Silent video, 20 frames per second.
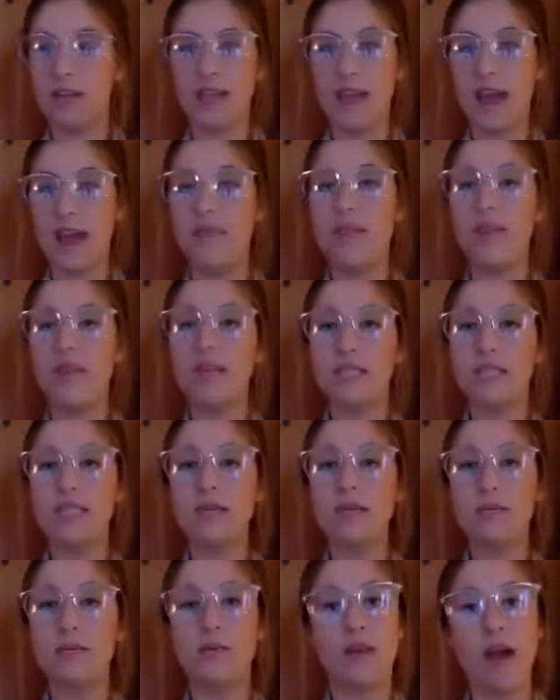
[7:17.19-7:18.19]
just having a
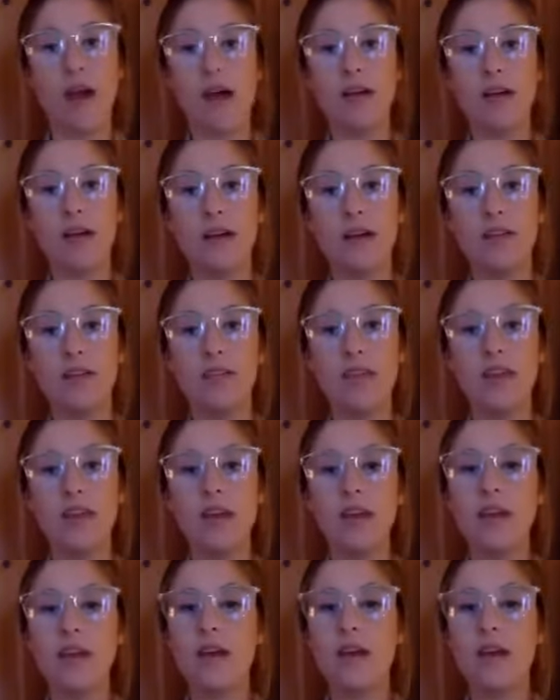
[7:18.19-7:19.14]
team morale kind of thing.